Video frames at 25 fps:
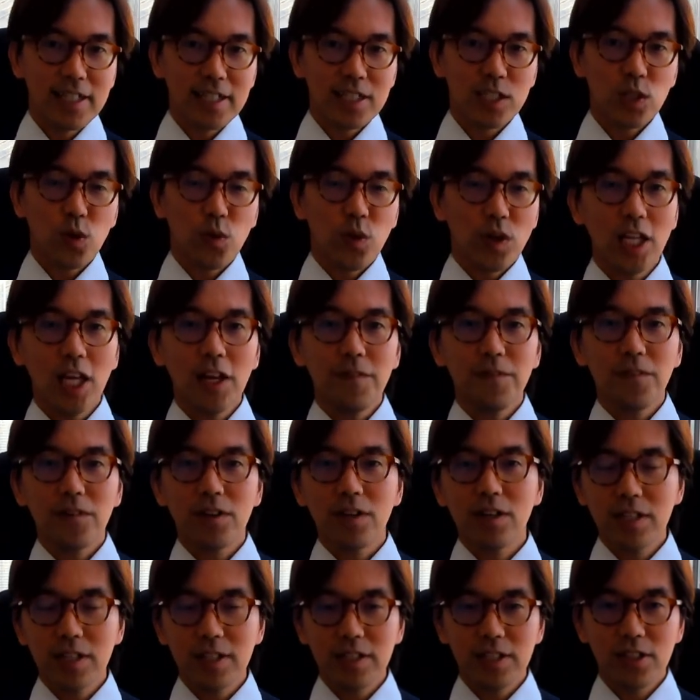So
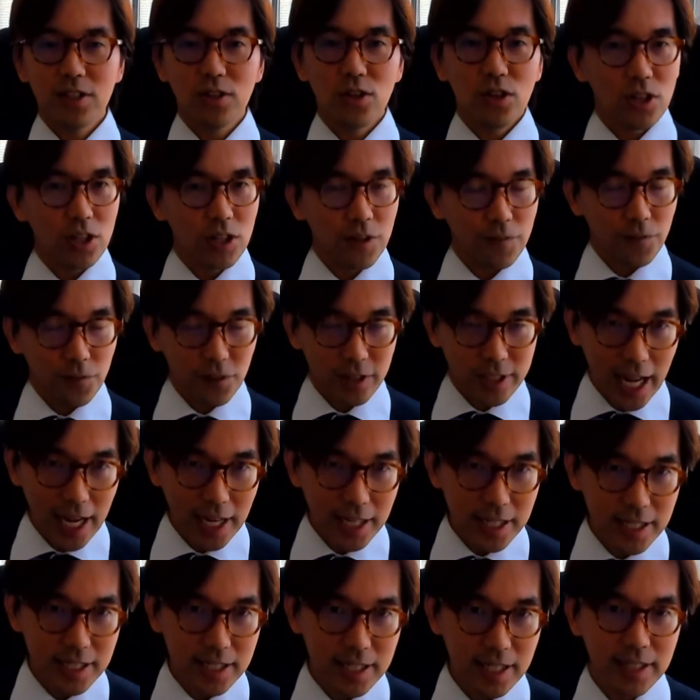whenever you're looking for
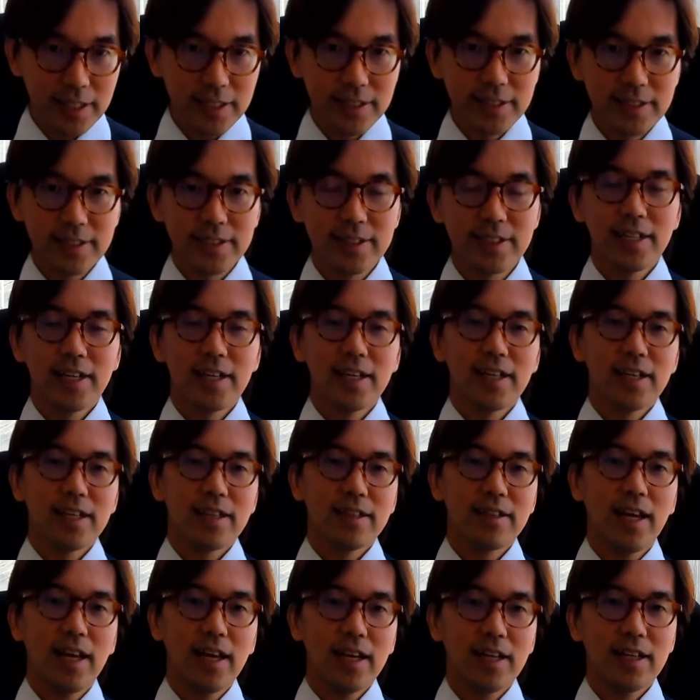taxi,
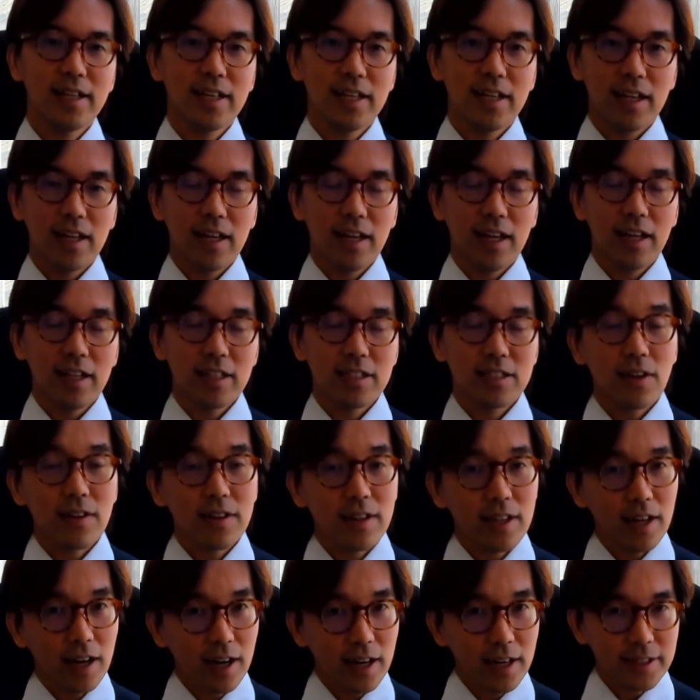then it's not
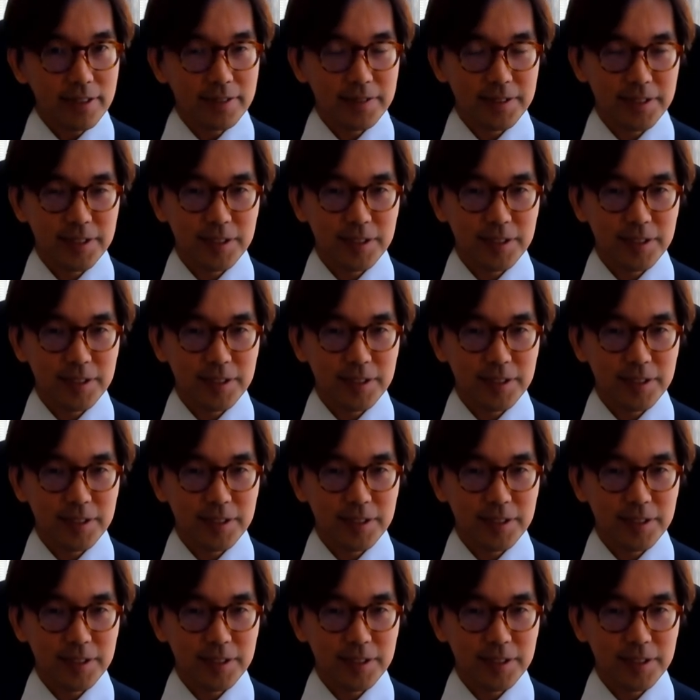there.